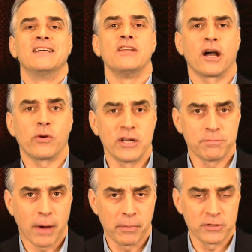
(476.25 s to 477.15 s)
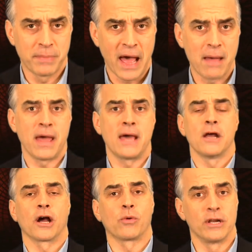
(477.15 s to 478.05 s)
not quite as popular as Batman,
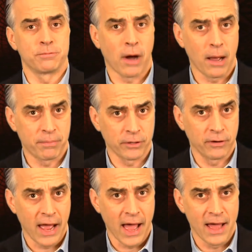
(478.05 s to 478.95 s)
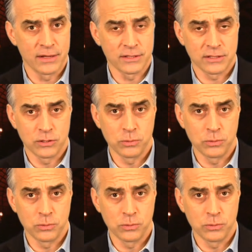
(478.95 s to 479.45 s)
not quite as popular as